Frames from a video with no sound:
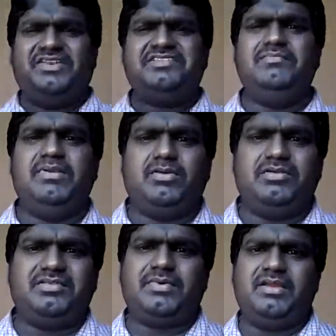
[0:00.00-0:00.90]
very simple
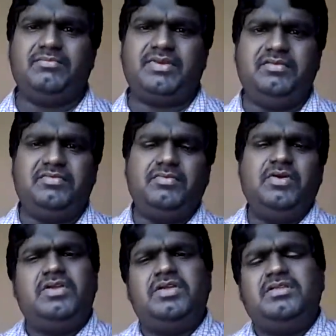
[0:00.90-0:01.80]
concept. I am trying to
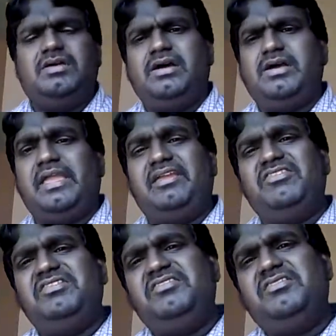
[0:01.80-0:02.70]

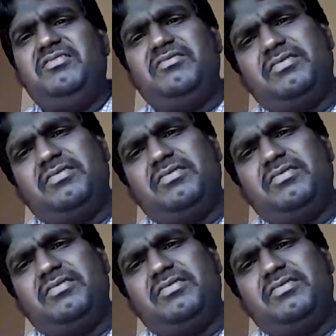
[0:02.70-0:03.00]
even in the